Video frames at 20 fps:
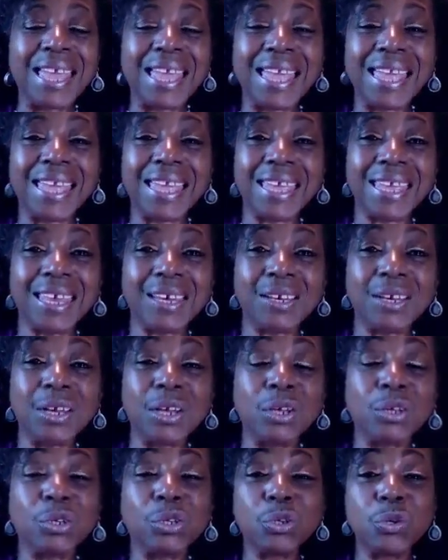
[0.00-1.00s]
And
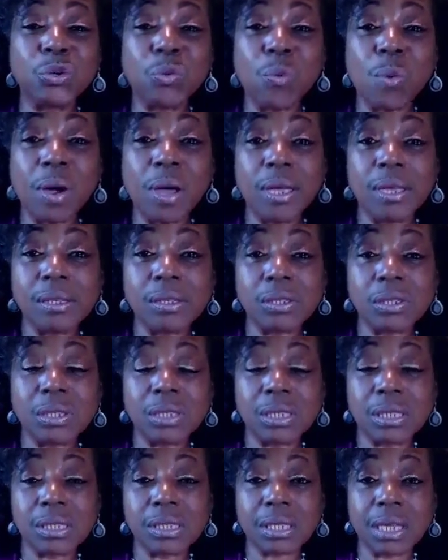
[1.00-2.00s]
you want to
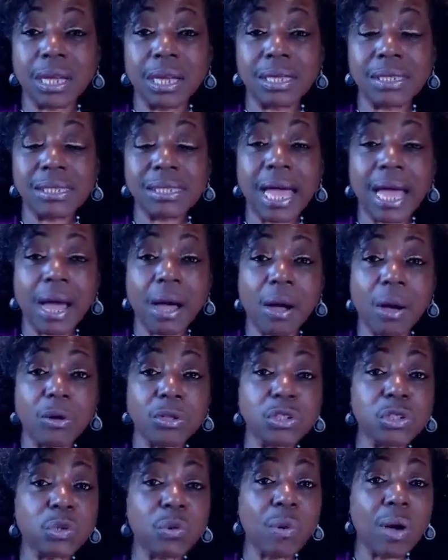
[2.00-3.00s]
discuss how
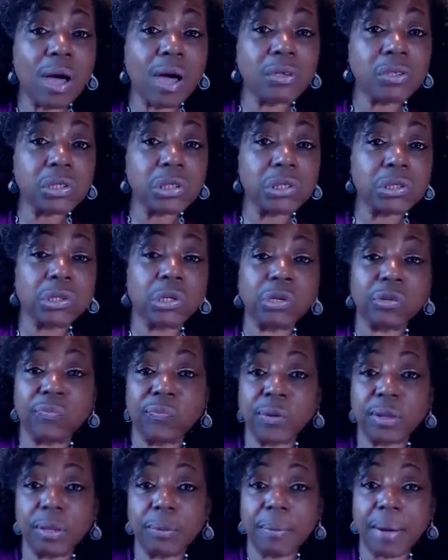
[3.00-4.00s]
squash is good
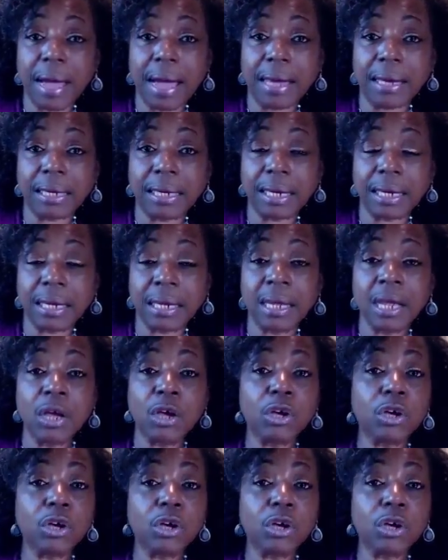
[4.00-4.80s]
for the body,